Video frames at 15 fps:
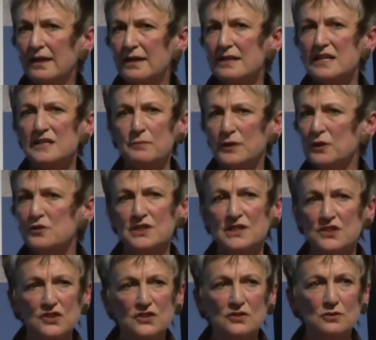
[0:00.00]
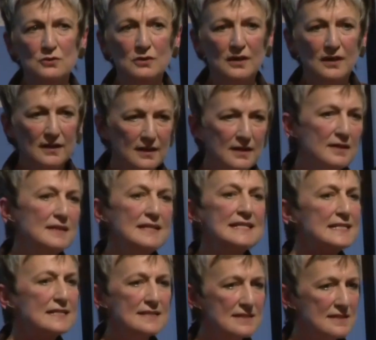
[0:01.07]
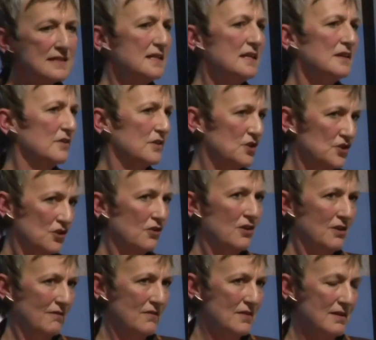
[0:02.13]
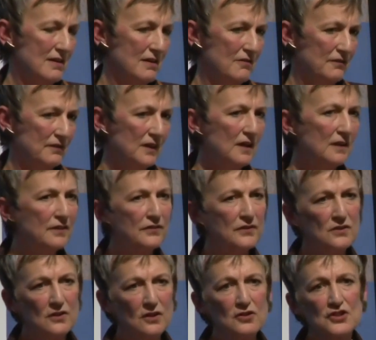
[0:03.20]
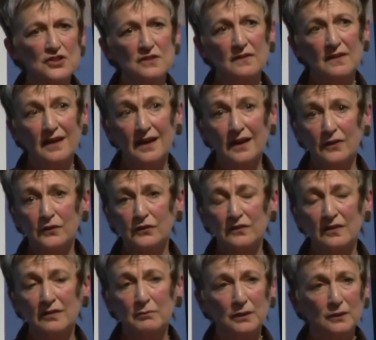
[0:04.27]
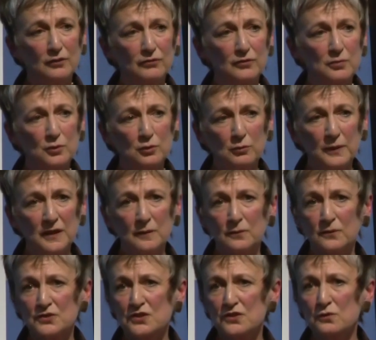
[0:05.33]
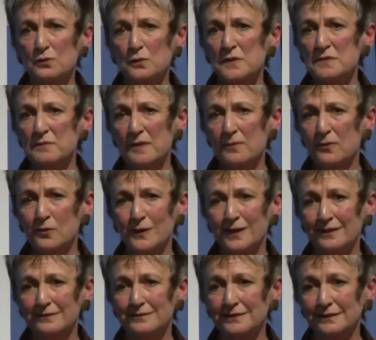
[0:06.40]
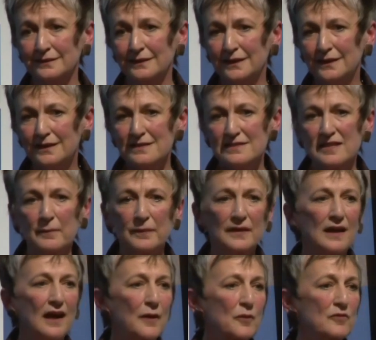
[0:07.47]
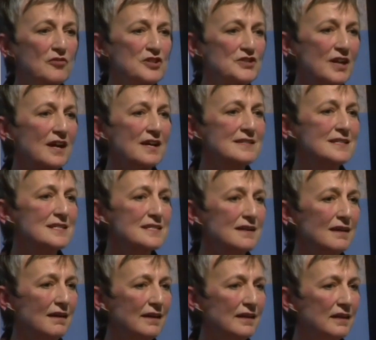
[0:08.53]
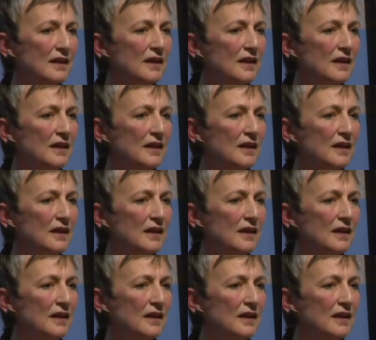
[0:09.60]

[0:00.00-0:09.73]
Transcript: need beauty too, need to see the joy of life, that the notion that housing built for poor people should always be poor housing is something I would reject entirely.